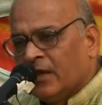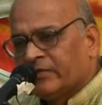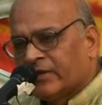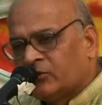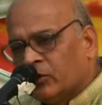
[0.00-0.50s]

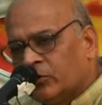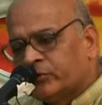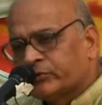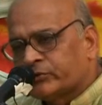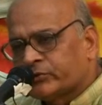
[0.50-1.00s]
that
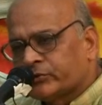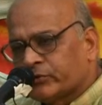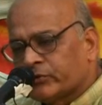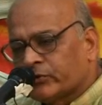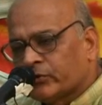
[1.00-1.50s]
those
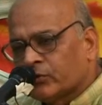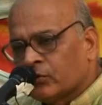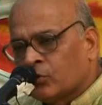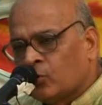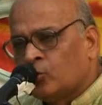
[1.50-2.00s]

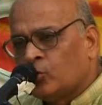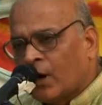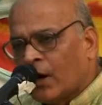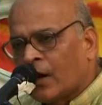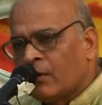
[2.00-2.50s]
who
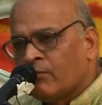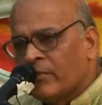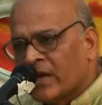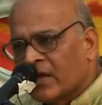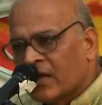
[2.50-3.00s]
are
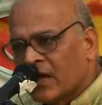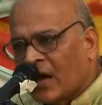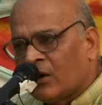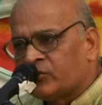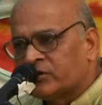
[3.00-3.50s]
making
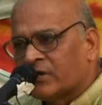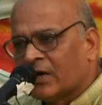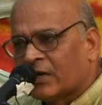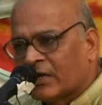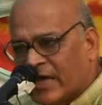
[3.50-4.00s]
out
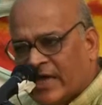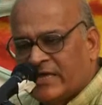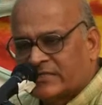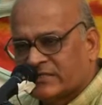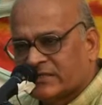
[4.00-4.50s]
a
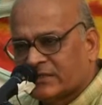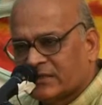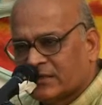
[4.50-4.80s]
case